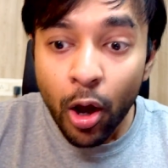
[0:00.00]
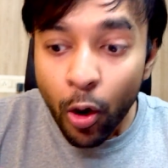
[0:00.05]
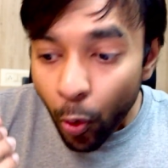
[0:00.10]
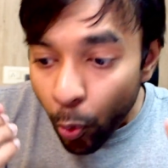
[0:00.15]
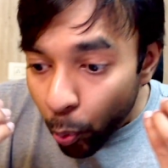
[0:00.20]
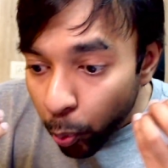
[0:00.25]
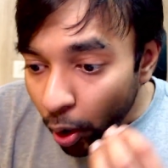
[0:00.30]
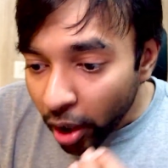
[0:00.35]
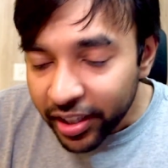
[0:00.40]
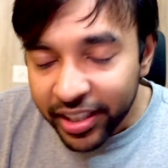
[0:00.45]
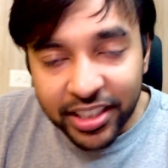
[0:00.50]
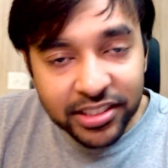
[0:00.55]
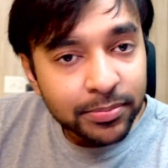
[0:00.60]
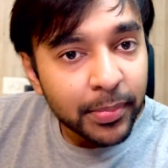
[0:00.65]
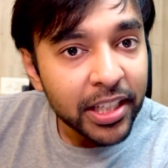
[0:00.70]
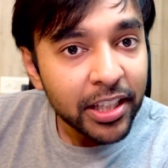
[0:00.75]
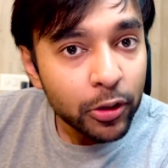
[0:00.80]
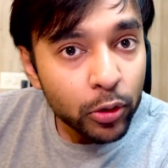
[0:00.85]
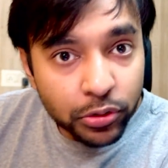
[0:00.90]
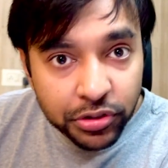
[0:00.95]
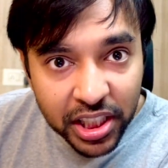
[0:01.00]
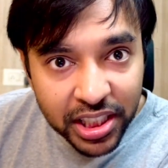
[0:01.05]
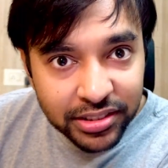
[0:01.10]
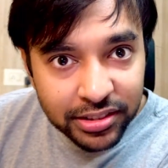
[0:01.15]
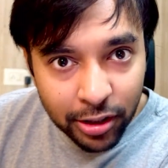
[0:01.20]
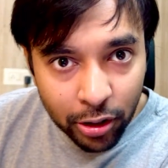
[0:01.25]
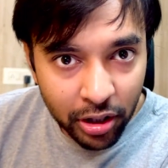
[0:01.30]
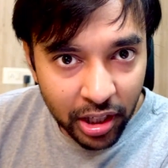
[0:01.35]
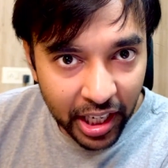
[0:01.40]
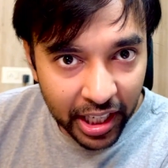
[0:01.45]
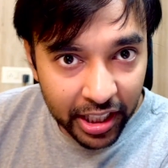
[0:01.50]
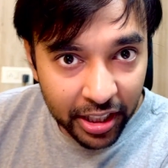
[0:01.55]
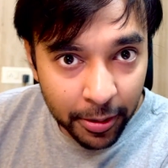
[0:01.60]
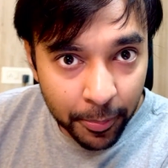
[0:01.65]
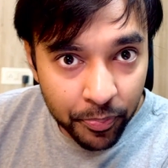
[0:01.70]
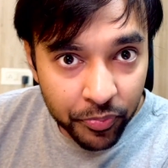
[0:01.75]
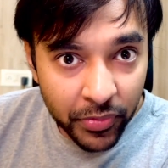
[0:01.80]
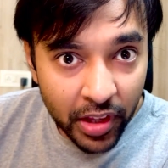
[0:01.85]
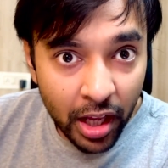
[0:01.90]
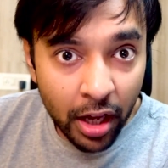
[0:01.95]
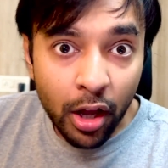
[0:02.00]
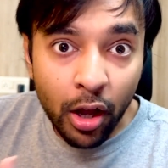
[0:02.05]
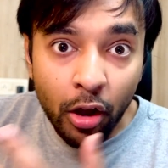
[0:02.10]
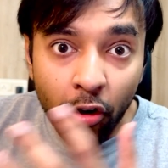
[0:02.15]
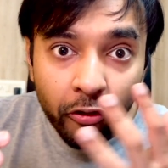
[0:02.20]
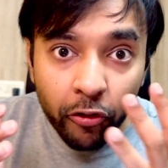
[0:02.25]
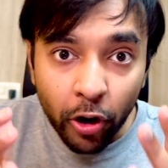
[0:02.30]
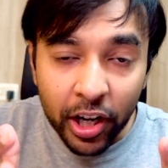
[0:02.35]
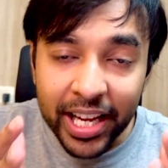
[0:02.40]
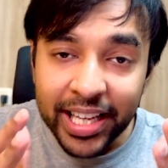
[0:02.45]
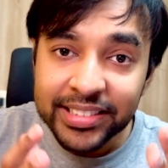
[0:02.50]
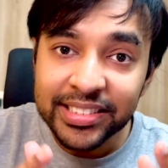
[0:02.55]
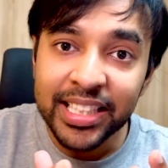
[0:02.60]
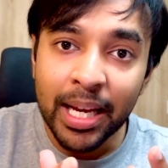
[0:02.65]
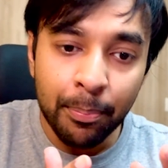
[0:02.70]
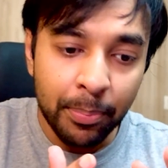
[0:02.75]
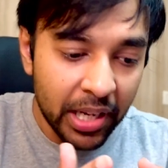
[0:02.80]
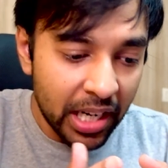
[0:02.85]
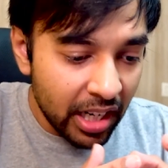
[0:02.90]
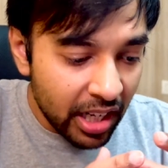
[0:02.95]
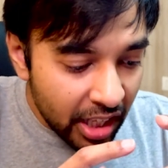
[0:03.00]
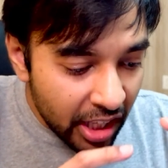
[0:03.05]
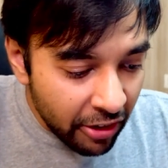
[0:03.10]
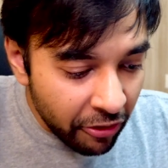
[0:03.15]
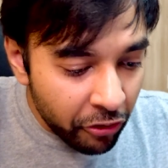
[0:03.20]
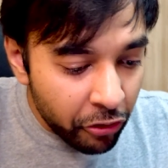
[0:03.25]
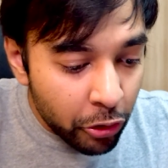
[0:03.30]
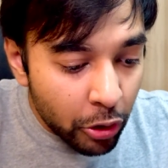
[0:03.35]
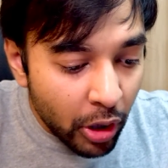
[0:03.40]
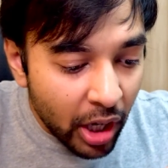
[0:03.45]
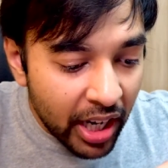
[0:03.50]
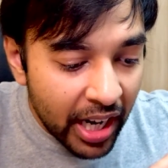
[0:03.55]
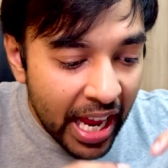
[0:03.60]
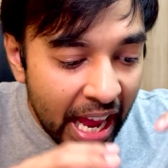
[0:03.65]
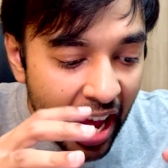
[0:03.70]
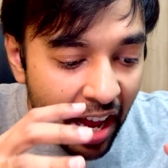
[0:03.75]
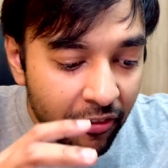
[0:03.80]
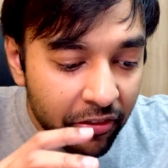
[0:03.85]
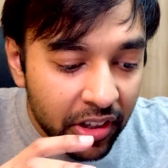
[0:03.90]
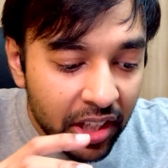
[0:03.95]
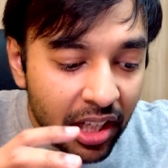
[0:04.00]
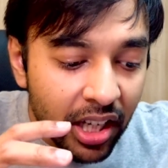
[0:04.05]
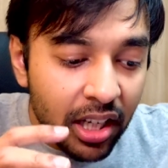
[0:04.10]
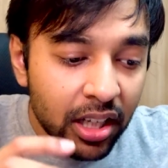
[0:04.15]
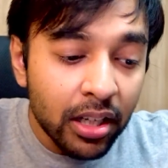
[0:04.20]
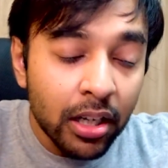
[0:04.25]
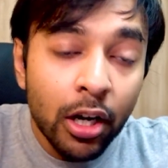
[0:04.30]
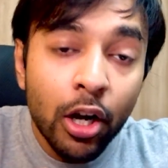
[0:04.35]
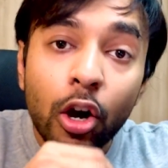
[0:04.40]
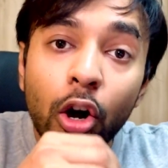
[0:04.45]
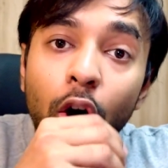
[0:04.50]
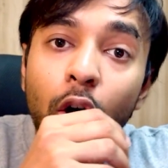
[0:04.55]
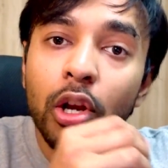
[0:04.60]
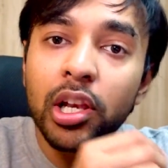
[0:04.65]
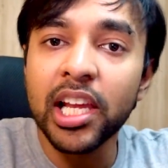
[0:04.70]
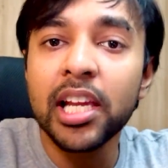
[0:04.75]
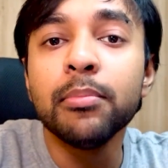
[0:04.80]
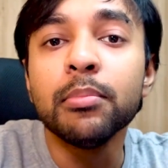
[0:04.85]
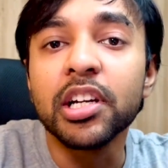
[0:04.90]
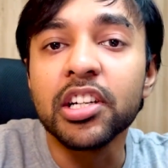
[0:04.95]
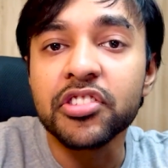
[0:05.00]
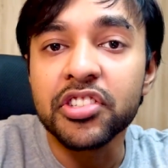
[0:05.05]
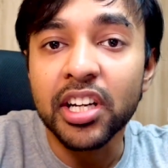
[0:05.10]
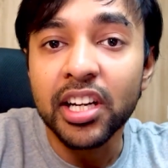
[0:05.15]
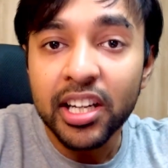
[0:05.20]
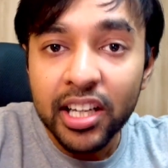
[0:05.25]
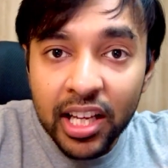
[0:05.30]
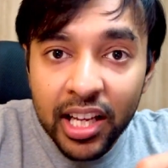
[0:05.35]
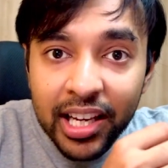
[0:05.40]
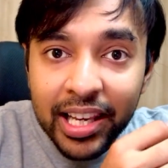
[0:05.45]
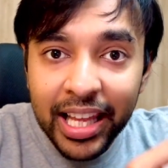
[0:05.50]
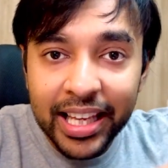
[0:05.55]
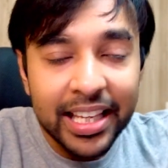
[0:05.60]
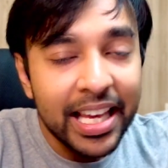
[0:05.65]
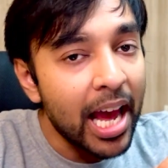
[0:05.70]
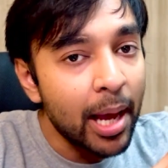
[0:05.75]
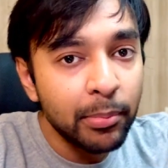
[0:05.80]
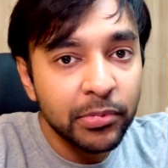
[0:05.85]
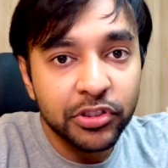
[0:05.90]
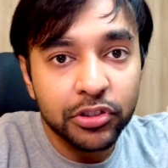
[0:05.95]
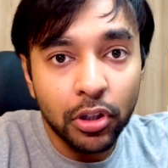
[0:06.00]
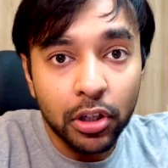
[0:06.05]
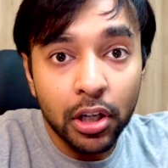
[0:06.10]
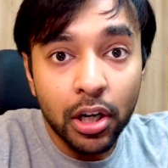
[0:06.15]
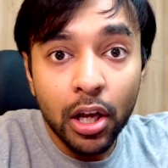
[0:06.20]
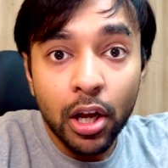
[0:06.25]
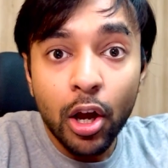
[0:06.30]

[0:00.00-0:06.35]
What does my use case look like? For example, if you are having a online merchant like Amazon,